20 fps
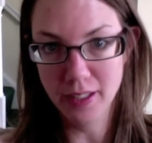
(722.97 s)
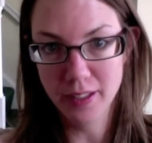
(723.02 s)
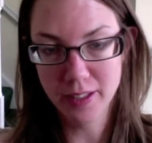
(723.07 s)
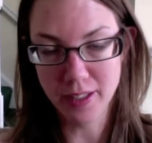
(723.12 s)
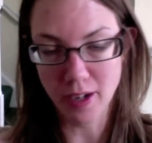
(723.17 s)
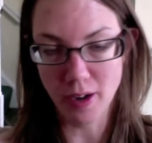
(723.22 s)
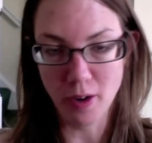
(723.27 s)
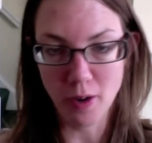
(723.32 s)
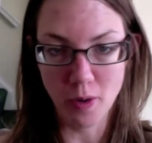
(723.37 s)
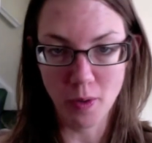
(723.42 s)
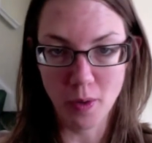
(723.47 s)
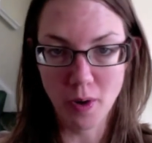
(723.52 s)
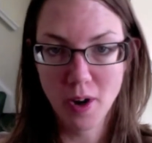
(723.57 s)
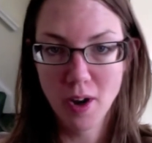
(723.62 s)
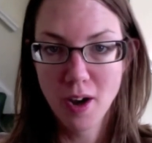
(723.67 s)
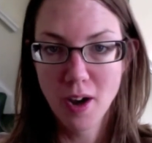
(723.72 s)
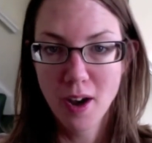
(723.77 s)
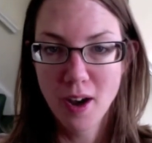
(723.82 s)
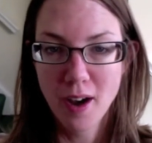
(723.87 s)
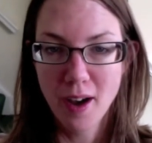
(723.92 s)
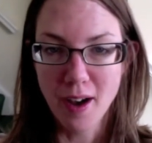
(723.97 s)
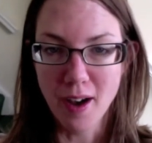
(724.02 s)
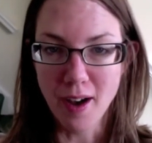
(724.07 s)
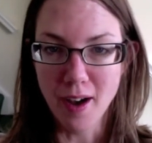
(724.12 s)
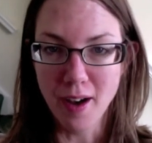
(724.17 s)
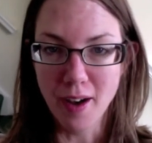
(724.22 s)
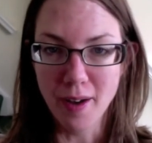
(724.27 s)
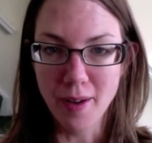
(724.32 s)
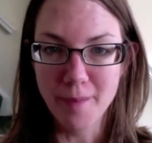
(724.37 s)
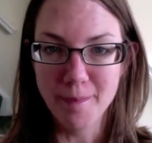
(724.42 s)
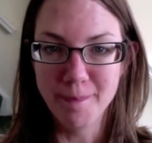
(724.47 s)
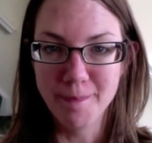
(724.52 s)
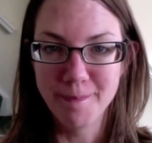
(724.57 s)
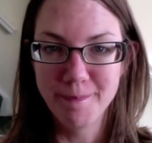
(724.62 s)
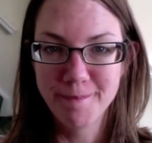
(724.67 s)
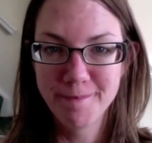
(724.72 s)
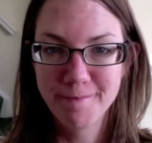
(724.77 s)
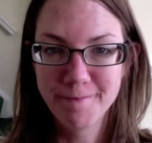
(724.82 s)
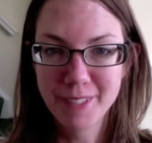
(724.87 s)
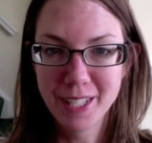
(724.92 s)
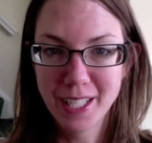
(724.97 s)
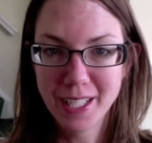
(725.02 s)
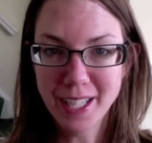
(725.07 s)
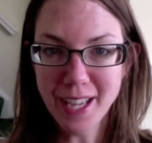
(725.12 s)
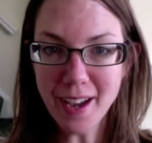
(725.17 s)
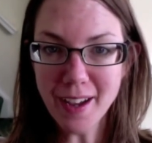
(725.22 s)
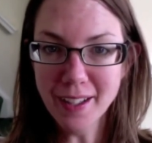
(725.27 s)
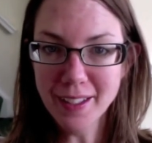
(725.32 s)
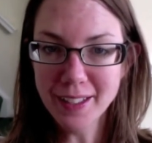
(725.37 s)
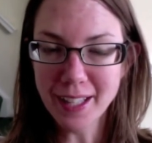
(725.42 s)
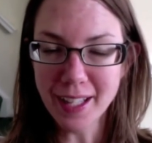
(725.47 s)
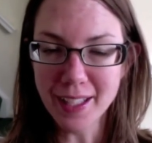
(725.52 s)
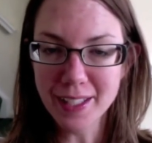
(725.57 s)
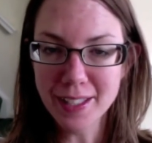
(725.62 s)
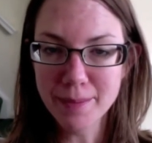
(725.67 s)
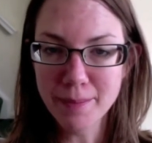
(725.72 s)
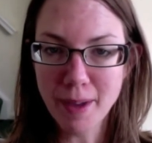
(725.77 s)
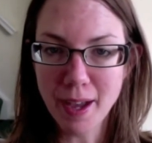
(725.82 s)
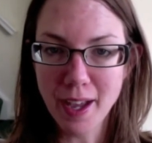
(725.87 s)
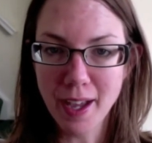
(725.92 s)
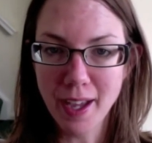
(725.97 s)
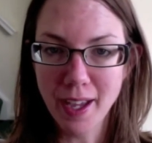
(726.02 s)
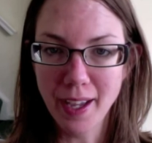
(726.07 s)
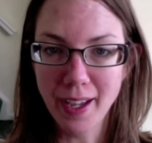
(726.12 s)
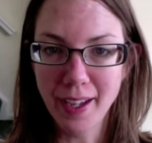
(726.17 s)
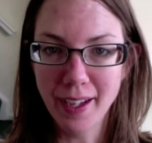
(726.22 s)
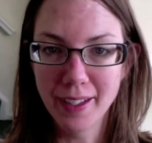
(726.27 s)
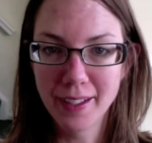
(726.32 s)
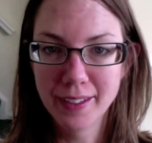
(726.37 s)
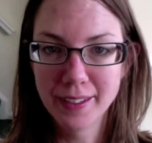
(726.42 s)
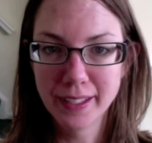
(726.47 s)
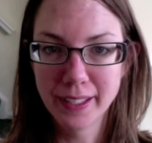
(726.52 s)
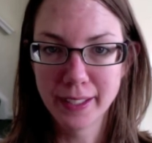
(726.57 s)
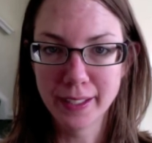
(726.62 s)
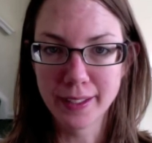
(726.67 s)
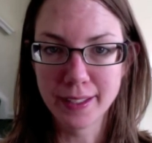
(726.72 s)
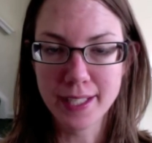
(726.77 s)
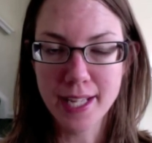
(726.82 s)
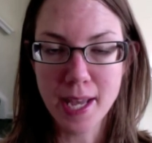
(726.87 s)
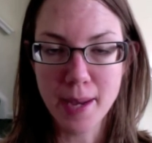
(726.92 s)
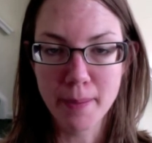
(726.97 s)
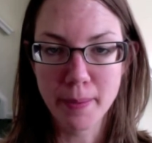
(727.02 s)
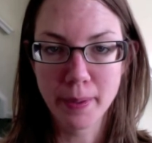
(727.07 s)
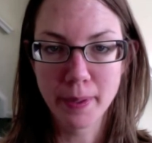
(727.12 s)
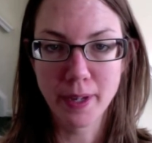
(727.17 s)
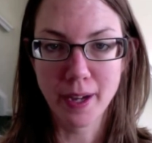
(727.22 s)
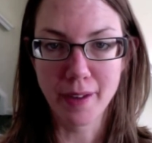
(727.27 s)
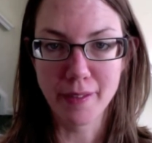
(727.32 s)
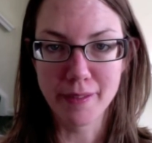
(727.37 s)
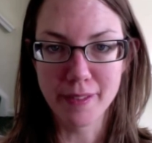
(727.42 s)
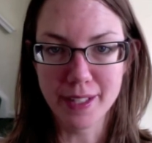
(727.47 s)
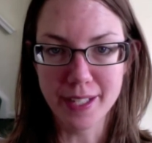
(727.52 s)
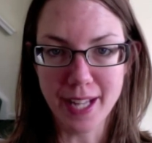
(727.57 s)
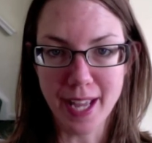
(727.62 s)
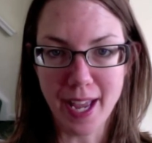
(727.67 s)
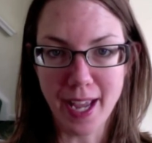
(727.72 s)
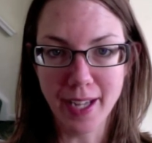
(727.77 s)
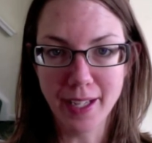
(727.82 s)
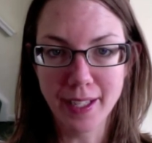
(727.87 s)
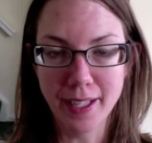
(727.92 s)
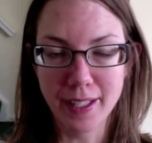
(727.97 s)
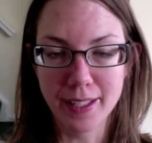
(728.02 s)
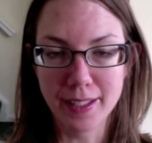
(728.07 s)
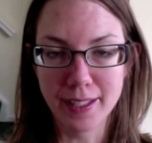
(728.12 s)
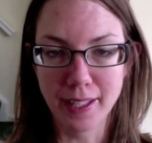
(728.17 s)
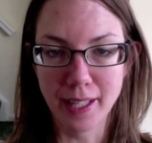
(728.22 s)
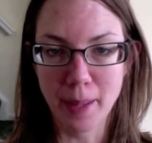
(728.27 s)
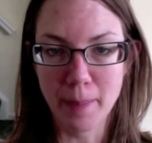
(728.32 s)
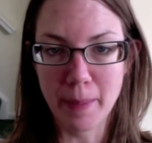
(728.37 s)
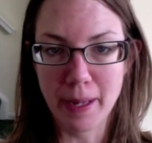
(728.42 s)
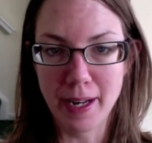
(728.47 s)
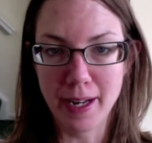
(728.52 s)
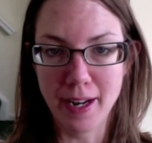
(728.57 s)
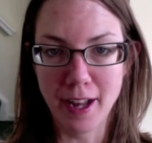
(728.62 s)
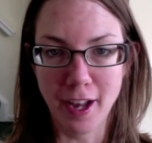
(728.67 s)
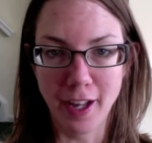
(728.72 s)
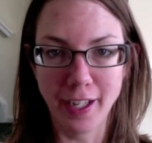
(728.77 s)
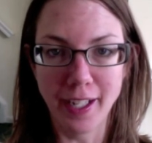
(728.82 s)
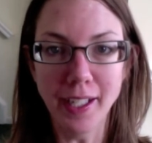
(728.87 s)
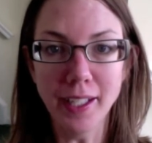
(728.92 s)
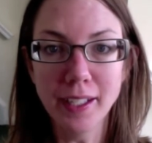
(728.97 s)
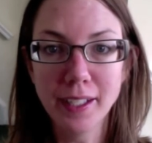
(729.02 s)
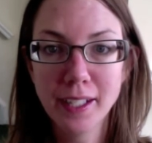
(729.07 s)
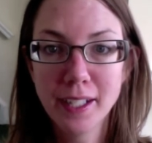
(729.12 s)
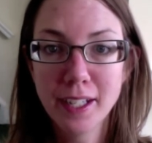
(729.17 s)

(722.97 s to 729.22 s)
So yeah, that's my little tip of the day, is lemon and honey.